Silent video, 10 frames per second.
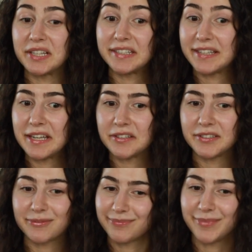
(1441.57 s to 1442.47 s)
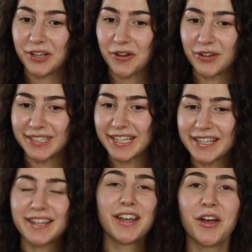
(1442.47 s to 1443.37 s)
it stays like all
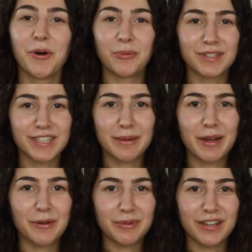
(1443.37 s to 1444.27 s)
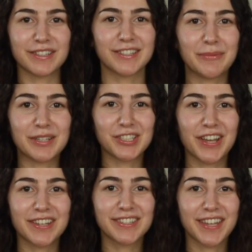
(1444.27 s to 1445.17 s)
day, one time I applied this on my
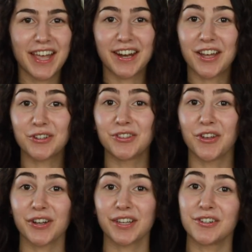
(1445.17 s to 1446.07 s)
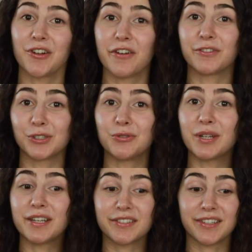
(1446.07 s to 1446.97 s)
chest and I could not get it off for two
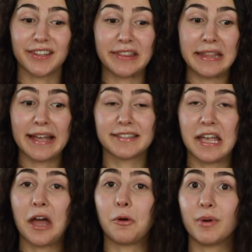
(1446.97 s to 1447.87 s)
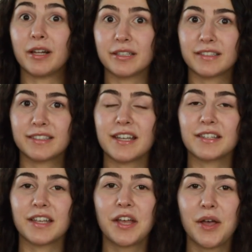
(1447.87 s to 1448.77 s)
days. Like that's how well it
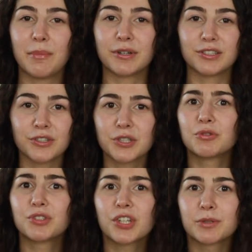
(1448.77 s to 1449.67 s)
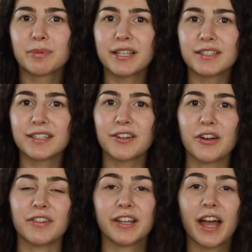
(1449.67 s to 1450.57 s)
stays. But it's also such a pain to get
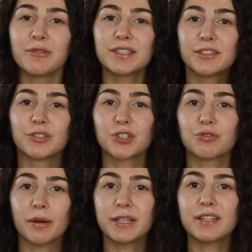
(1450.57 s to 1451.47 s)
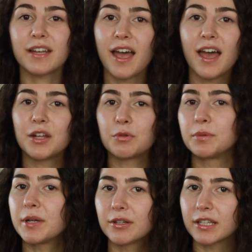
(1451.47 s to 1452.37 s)
off. Like I was there scrubbing and it
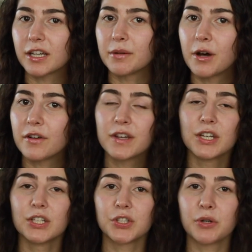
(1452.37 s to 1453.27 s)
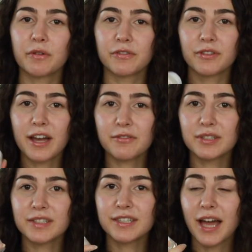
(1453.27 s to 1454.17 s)
would barely come off. So for that
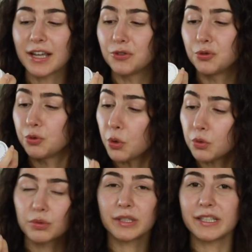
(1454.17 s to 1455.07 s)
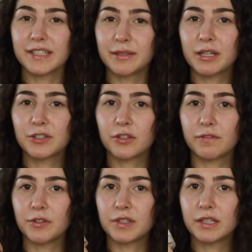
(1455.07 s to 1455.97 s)
reason, I don't really see
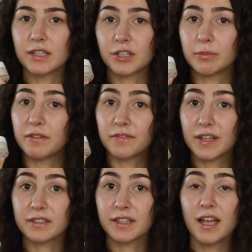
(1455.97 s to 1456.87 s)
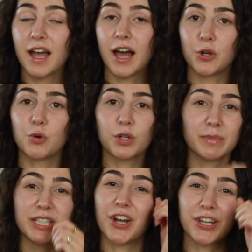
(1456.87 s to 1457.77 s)
myself using this on my face. I don't want
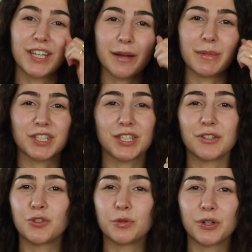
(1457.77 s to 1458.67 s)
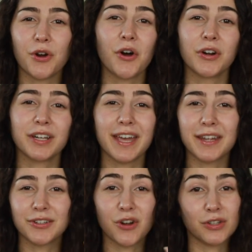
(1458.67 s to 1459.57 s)
to be tugging at my skin super hard
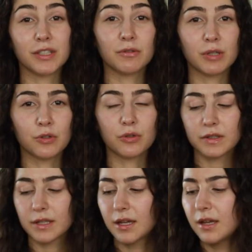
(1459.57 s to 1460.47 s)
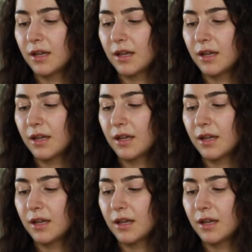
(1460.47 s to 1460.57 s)
and causing wrinkles.